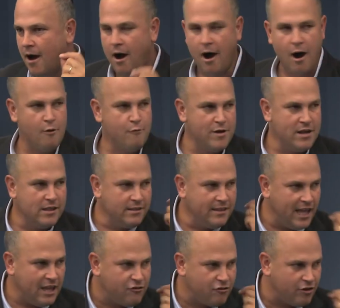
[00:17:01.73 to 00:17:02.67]
Our
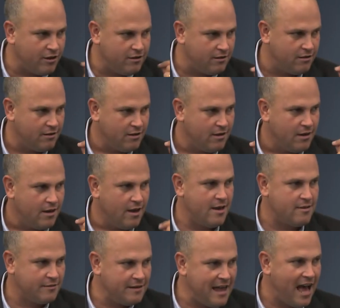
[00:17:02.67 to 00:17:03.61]
religion
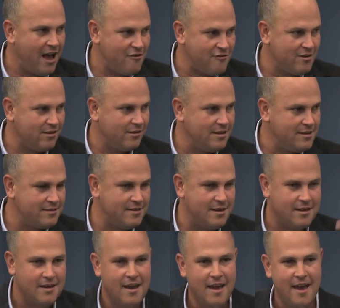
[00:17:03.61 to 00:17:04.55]
is
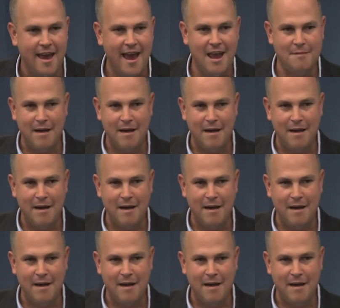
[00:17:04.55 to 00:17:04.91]
nationalistic, and